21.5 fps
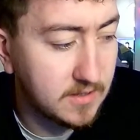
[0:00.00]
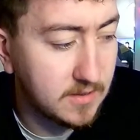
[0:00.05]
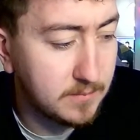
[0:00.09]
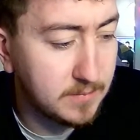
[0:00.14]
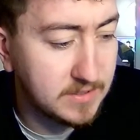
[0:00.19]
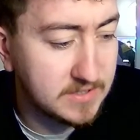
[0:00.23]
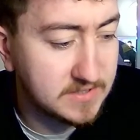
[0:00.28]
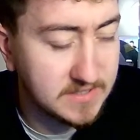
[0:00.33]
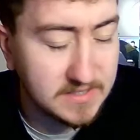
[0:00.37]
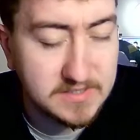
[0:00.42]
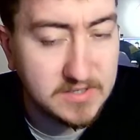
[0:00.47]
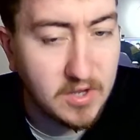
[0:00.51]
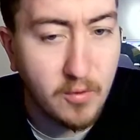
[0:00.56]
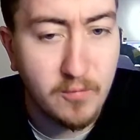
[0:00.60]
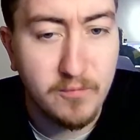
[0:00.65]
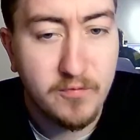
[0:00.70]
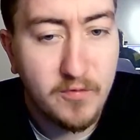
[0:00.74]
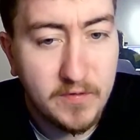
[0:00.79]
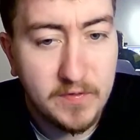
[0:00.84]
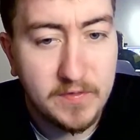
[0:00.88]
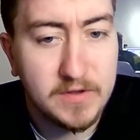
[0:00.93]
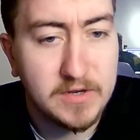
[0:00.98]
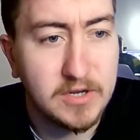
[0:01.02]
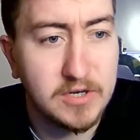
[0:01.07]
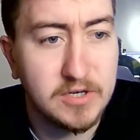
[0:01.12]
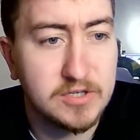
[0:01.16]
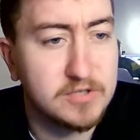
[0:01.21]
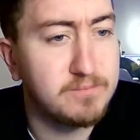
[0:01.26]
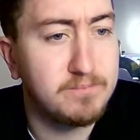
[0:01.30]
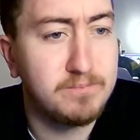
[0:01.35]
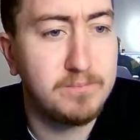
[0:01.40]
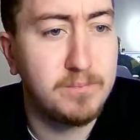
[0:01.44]
Because I don't think they're going
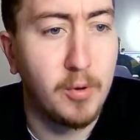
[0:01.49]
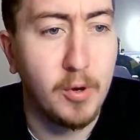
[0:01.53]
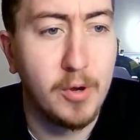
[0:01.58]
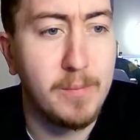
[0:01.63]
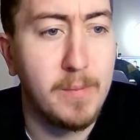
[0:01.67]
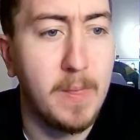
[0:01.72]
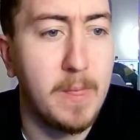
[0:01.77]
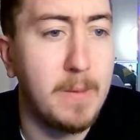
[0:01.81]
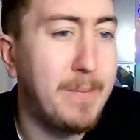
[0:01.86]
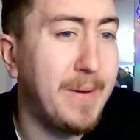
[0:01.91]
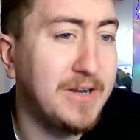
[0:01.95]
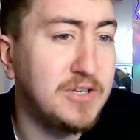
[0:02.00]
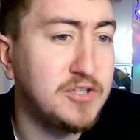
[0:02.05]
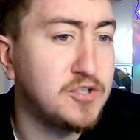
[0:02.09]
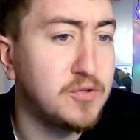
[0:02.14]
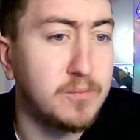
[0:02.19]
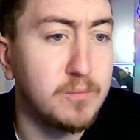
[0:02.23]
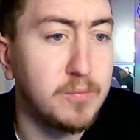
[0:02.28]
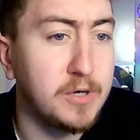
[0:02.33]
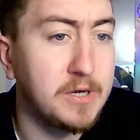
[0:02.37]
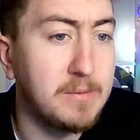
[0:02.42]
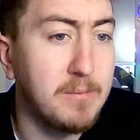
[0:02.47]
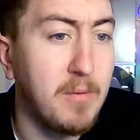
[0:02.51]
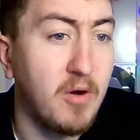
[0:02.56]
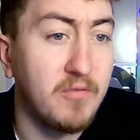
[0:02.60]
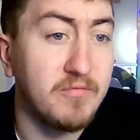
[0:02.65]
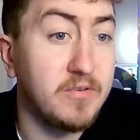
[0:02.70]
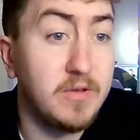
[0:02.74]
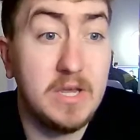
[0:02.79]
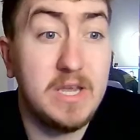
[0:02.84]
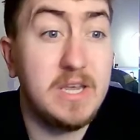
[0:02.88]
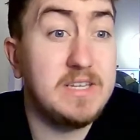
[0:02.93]
to put him on the bench and bring him off.
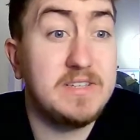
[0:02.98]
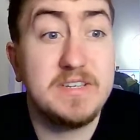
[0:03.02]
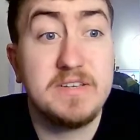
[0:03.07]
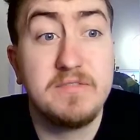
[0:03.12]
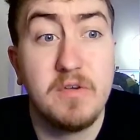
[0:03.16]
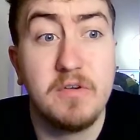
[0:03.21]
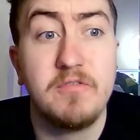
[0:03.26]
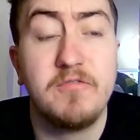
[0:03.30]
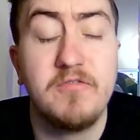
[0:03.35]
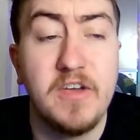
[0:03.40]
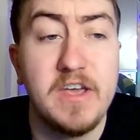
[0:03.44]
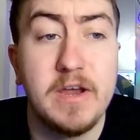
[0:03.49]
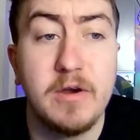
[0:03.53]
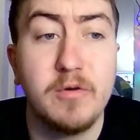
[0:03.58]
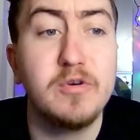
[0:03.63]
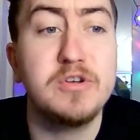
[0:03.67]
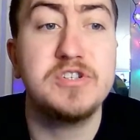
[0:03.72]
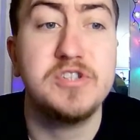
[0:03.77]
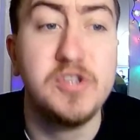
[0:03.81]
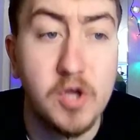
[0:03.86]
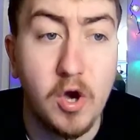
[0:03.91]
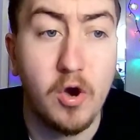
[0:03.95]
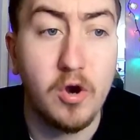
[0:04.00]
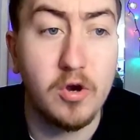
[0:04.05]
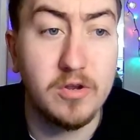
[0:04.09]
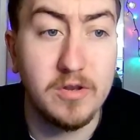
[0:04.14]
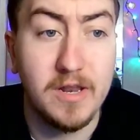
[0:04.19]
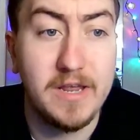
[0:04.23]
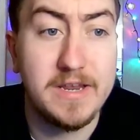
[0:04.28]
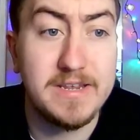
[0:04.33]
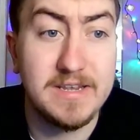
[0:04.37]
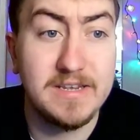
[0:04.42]
He's either fit or he's not.
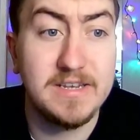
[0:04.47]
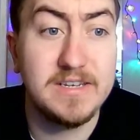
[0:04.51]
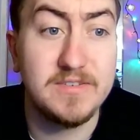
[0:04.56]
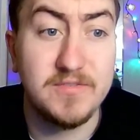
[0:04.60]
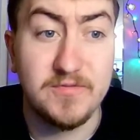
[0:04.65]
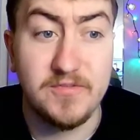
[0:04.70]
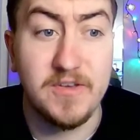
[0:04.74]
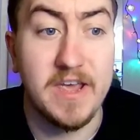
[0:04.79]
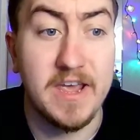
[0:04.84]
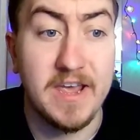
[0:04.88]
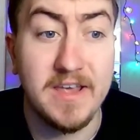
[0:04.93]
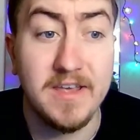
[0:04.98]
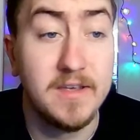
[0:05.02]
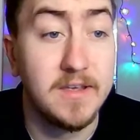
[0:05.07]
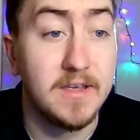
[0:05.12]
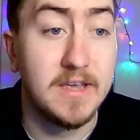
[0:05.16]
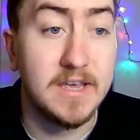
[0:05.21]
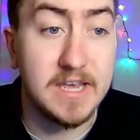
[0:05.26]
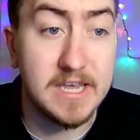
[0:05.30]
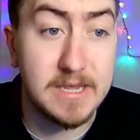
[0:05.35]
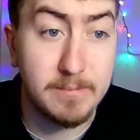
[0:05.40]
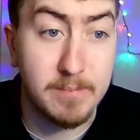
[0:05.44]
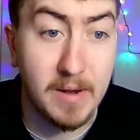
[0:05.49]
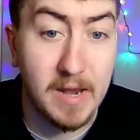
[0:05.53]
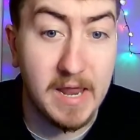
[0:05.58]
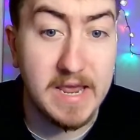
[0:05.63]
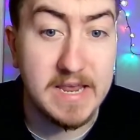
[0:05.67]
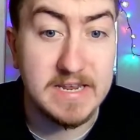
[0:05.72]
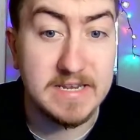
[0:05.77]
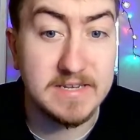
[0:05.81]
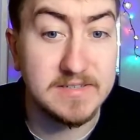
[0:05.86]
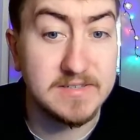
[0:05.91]
Like, he's fit, he
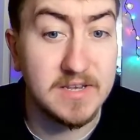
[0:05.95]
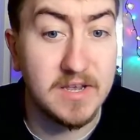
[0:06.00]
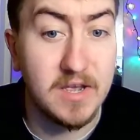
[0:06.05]
plays,